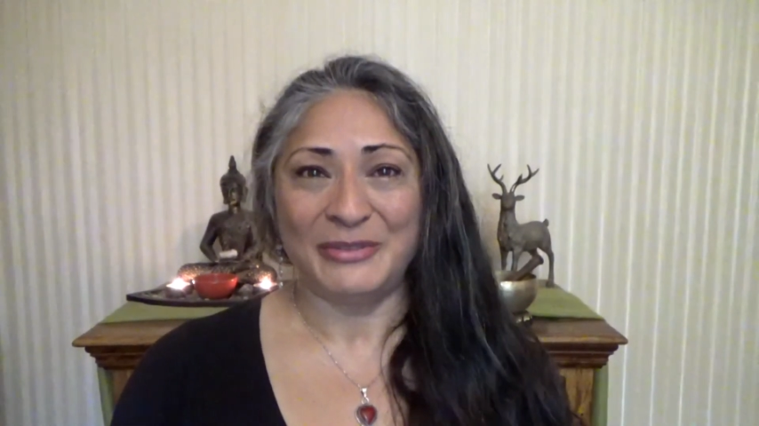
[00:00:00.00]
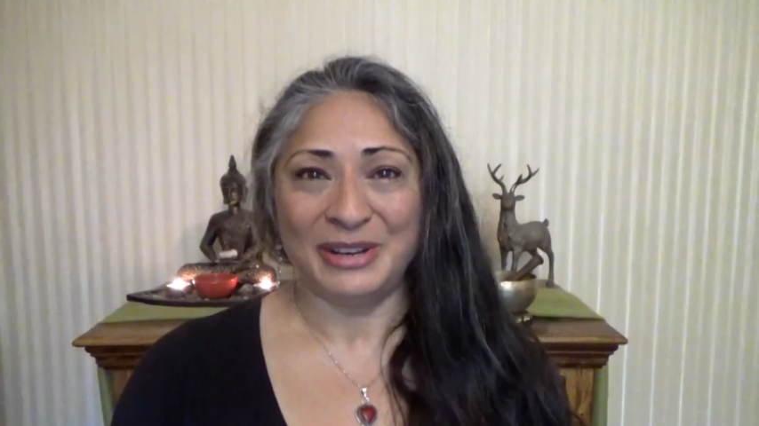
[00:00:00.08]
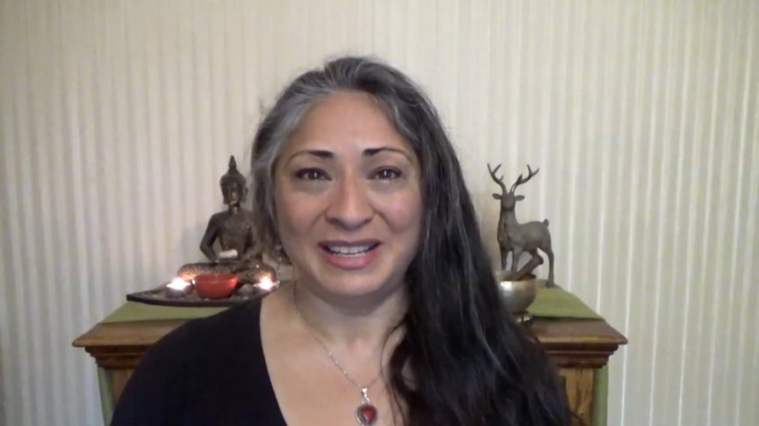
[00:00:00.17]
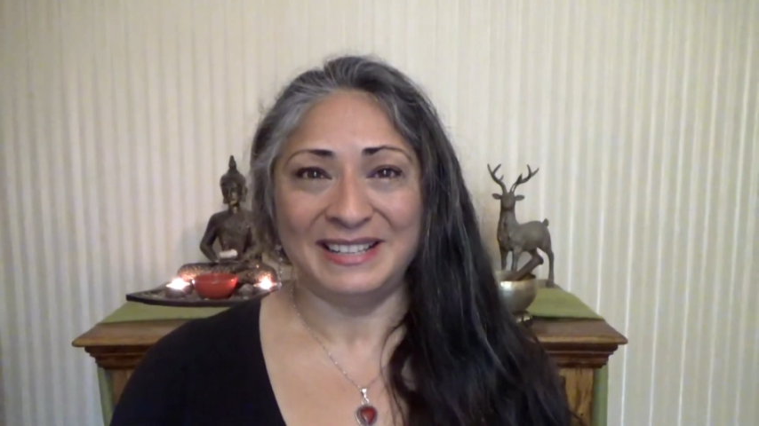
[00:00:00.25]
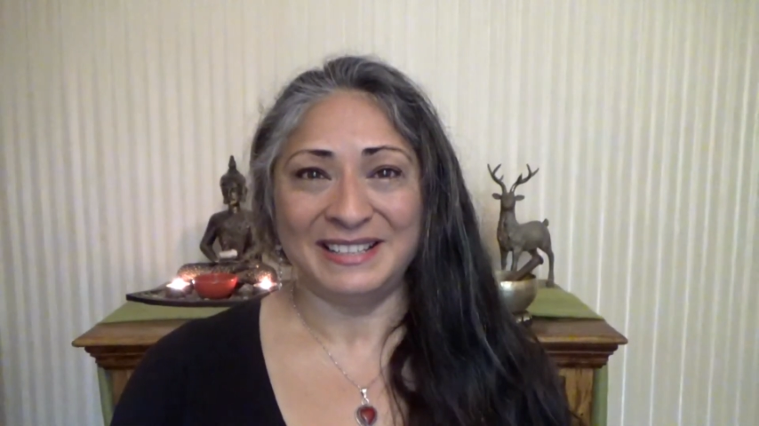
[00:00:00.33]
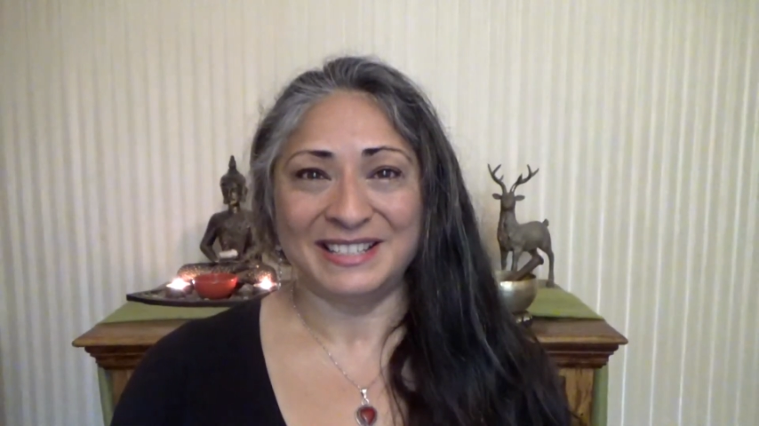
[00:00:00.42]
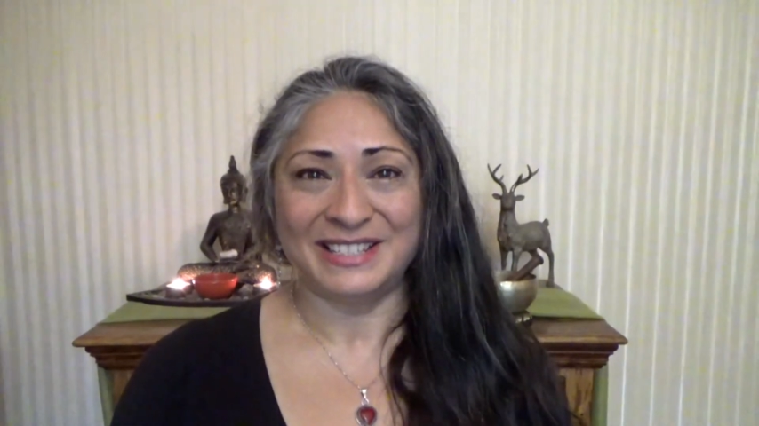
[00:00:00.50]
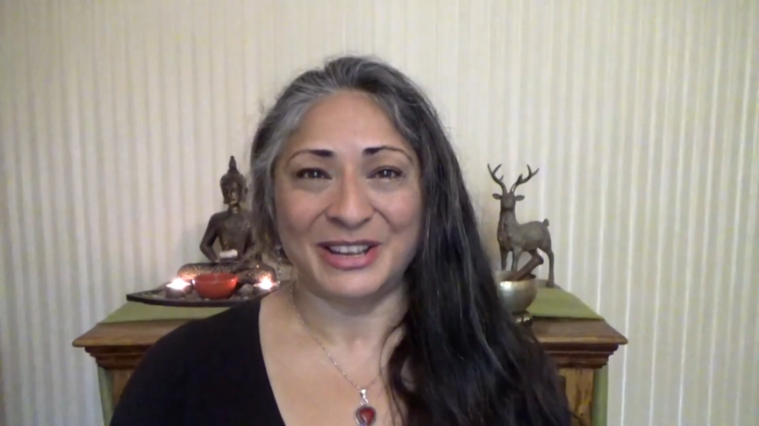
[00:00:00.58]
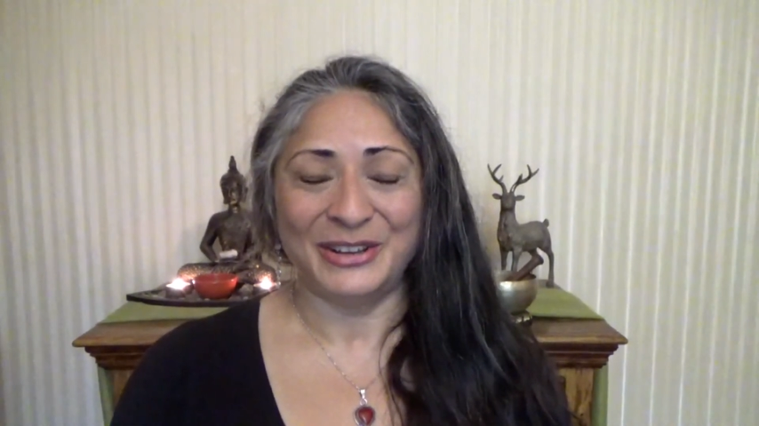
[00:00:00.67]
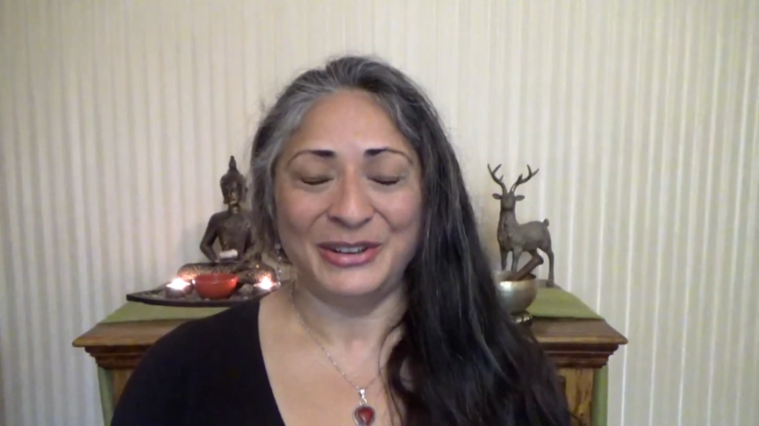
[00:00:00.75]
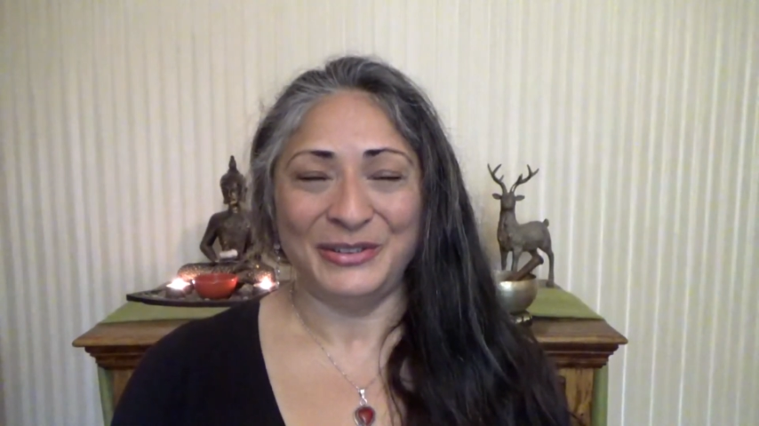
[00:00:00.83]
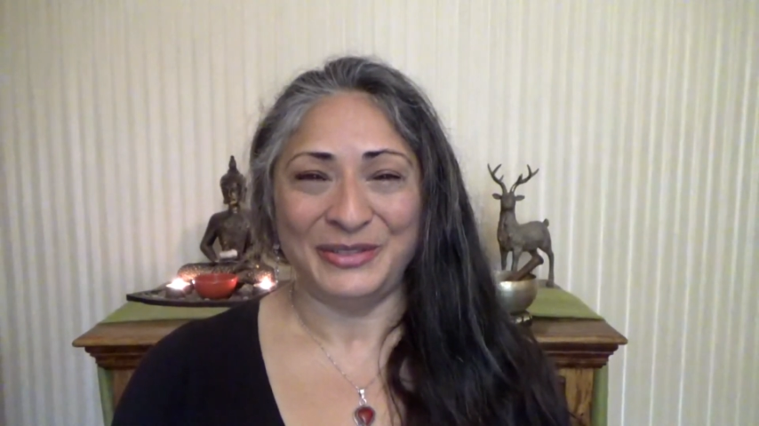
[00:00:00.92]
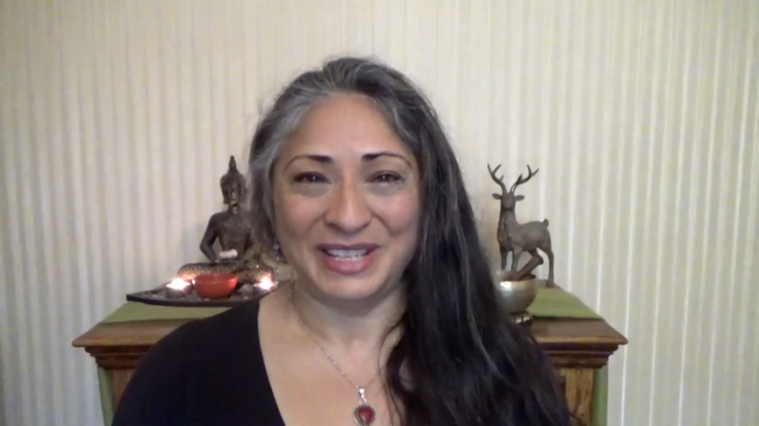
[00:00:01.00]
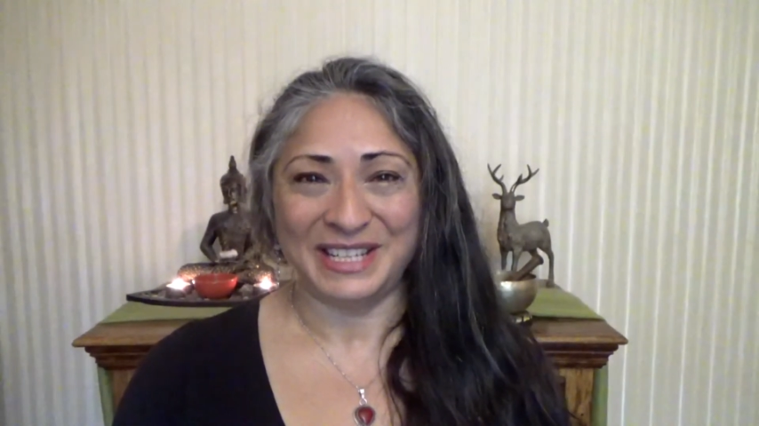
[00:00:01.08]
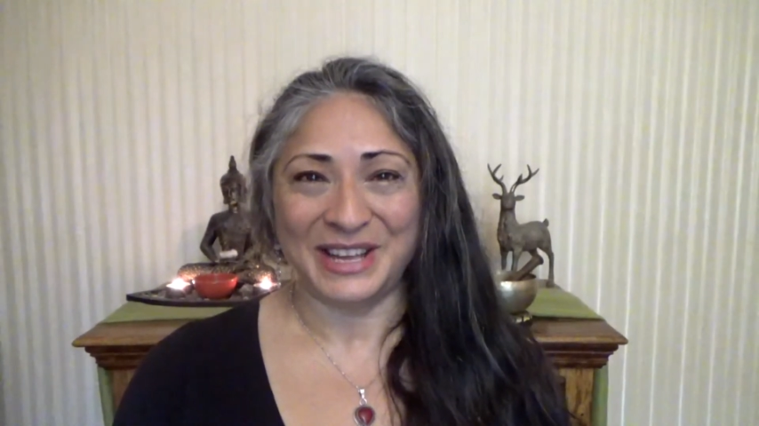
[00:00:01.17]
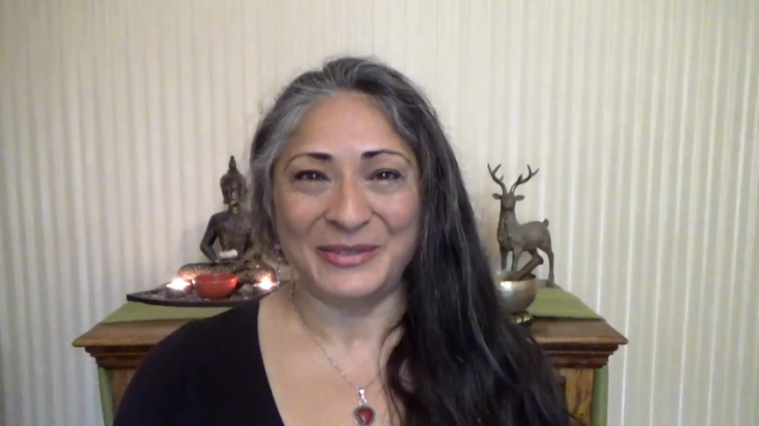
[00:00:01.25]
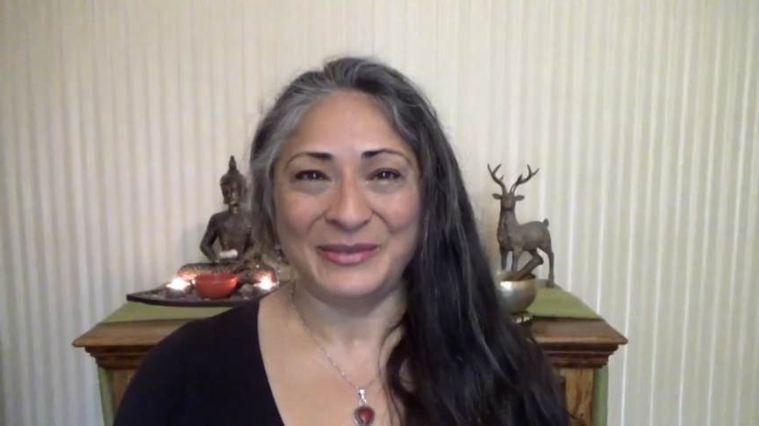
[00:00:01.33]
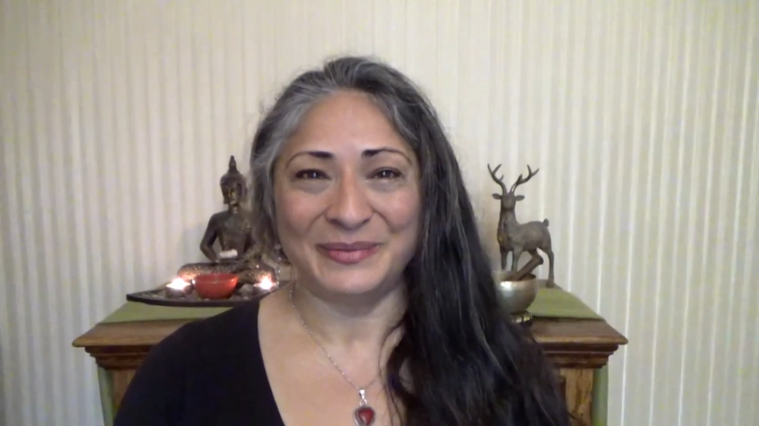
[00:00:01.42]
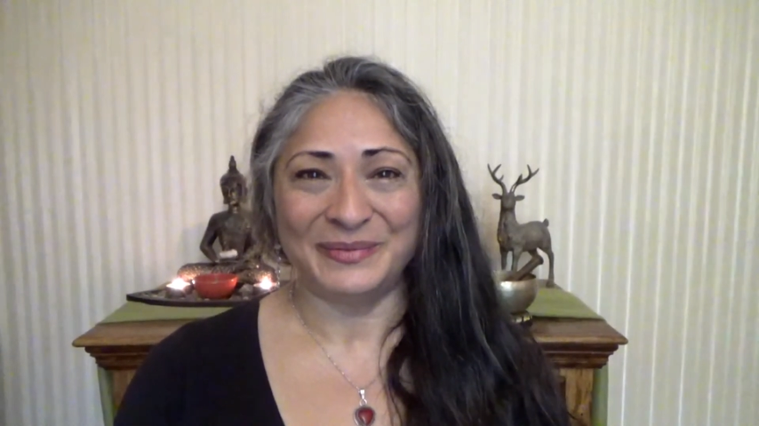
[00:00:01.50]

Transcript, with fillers: release a new video.